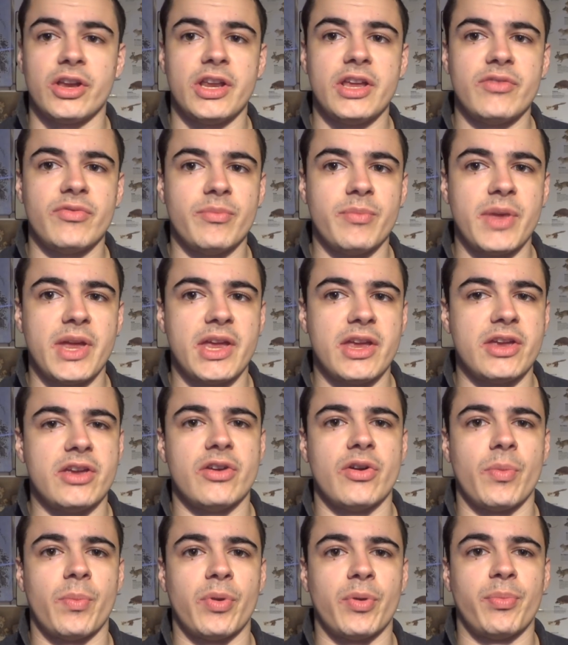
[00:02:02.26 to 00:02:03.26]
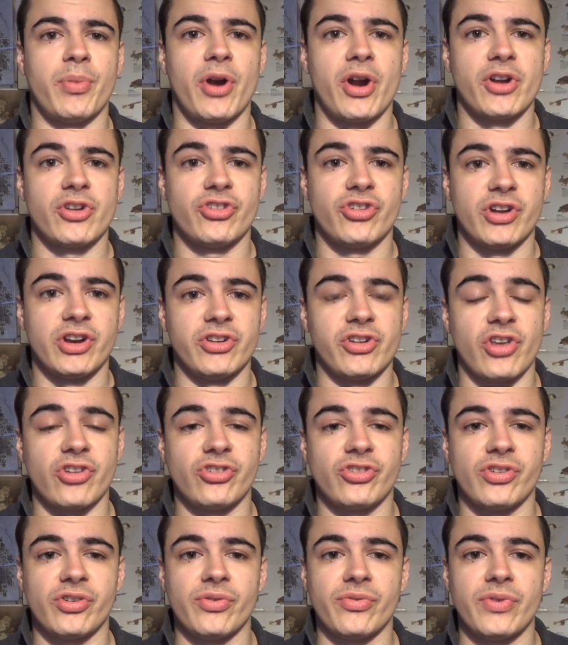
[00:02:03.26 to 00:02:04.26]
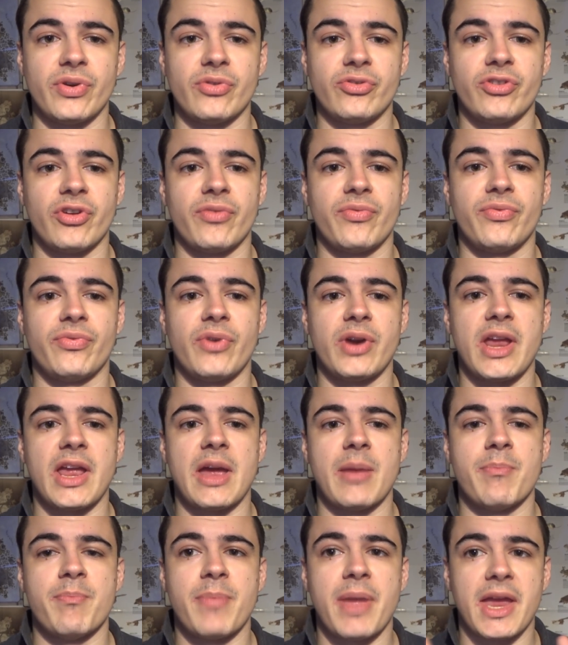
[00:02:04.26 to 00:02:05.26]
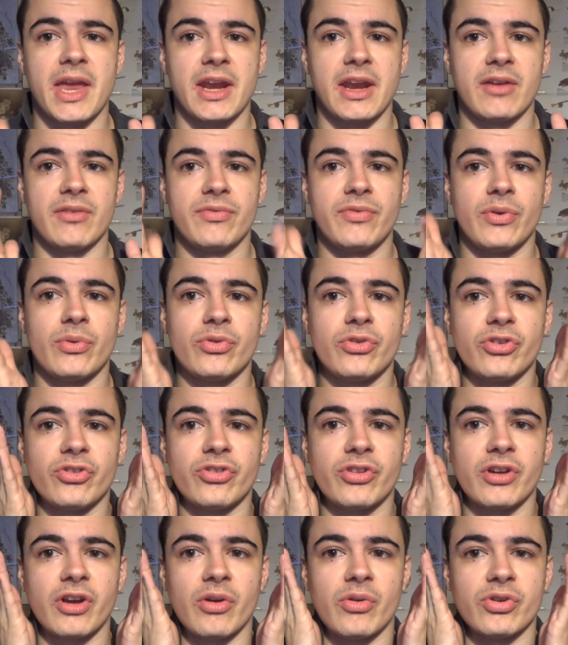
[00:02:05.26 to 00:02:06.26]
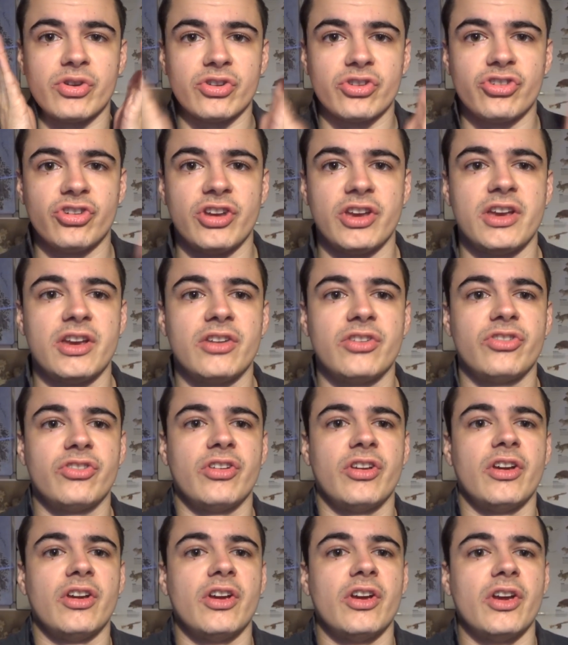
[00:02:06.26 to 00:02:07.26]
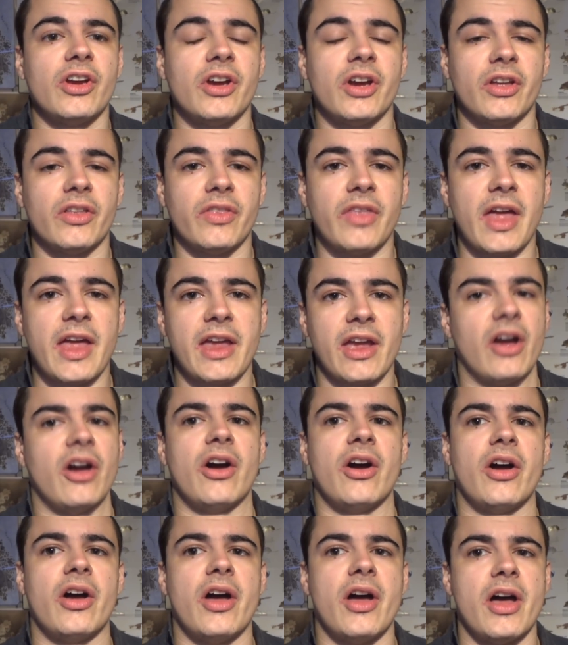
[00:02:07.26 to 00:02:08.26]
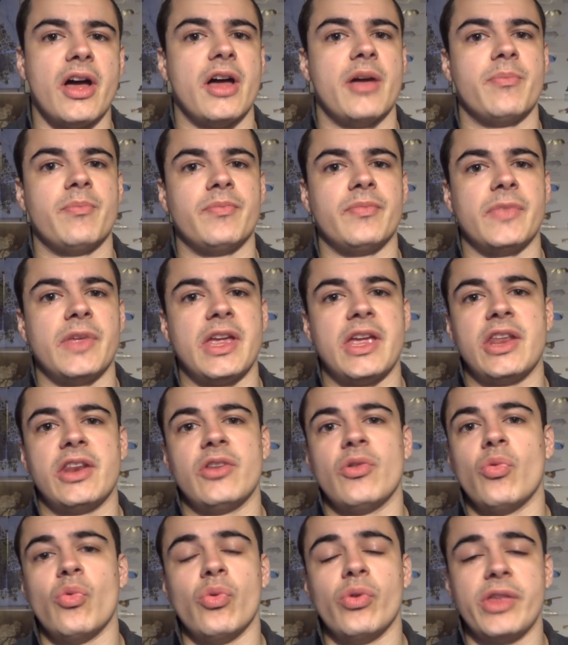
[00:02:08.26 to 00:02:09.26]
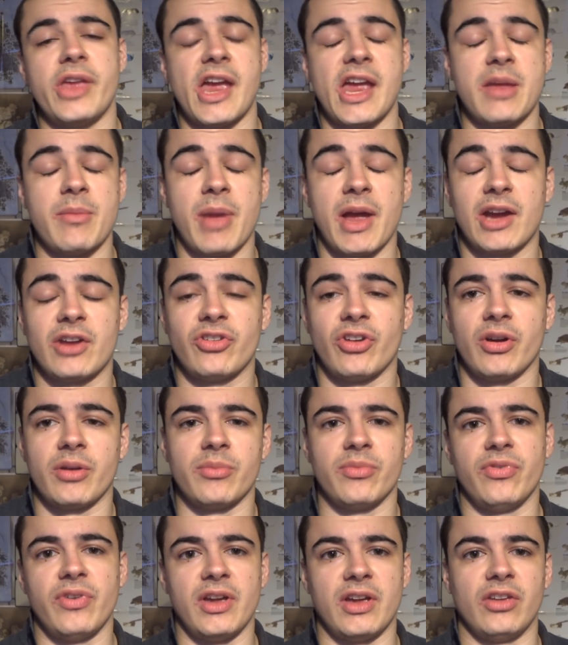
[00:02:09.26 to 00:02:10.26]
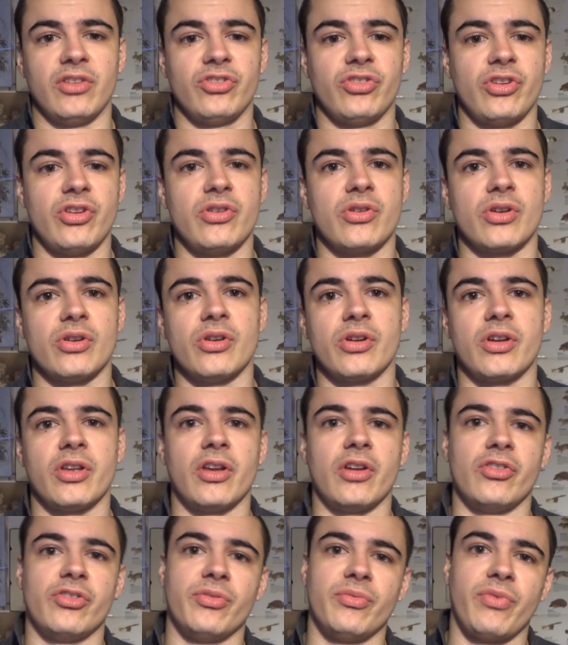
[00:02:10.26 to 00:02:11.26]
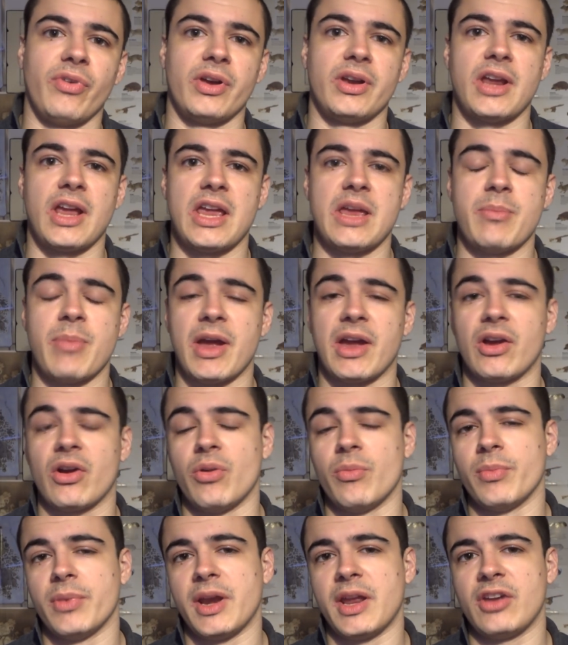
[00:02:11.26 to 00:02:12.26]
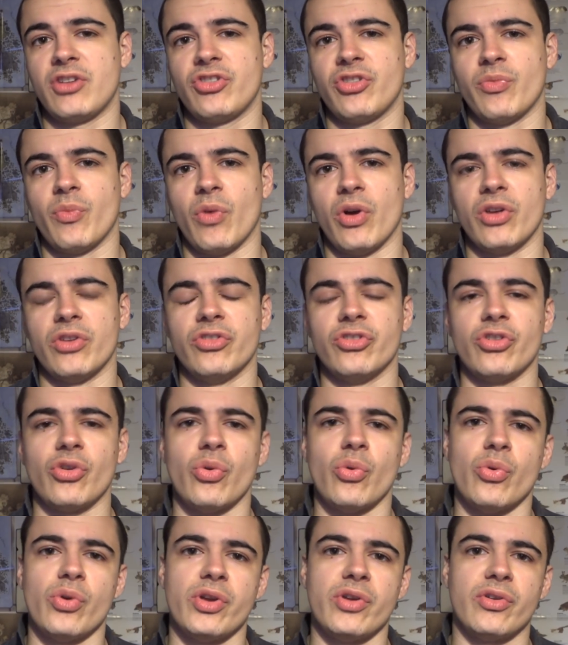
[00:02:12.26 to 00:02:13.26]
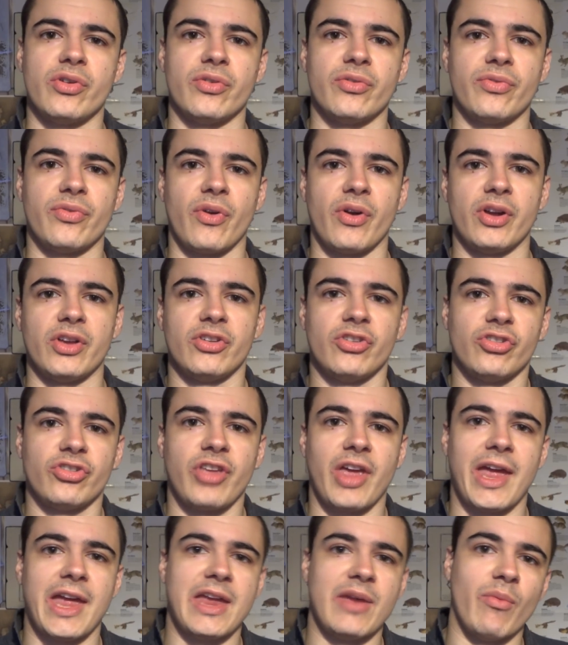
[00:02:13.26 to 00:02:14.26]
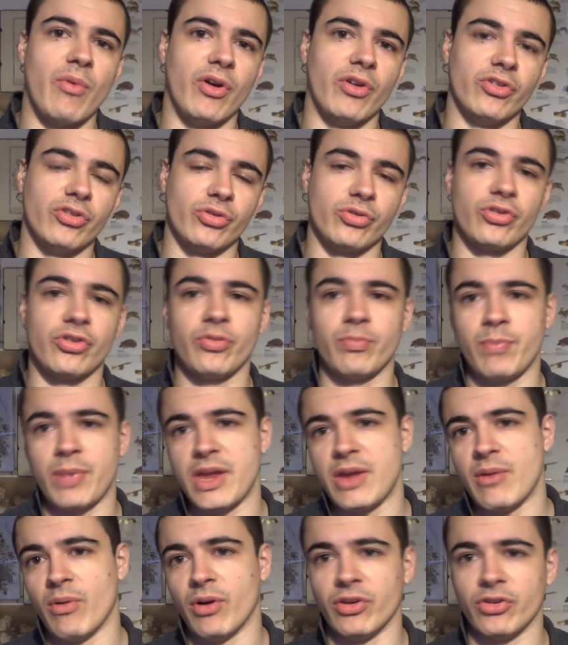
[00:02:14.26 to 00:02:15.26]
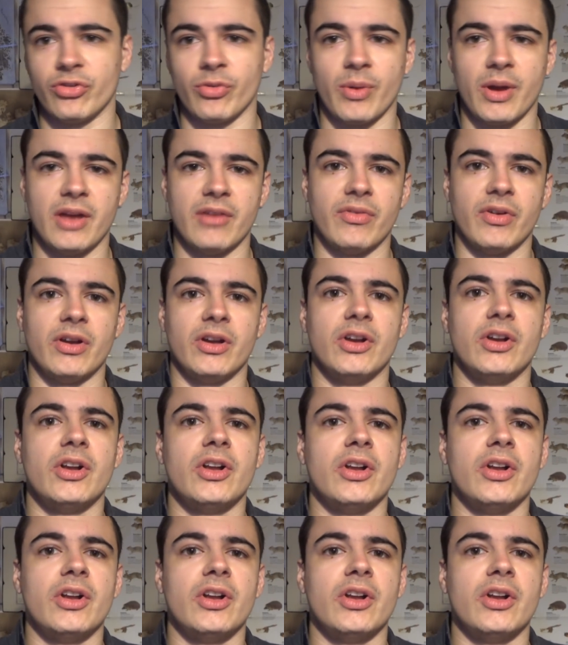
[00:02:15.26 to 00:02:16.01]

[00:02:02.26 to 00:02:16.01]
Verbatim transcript: can even be, you know, proprietary industrial filter, 3M bayonet filters that go on your cheeks. They are in all the ABEK type things, so you can look at those and find ABEK combination ones, or you can find just A ones or just B ones or whatever.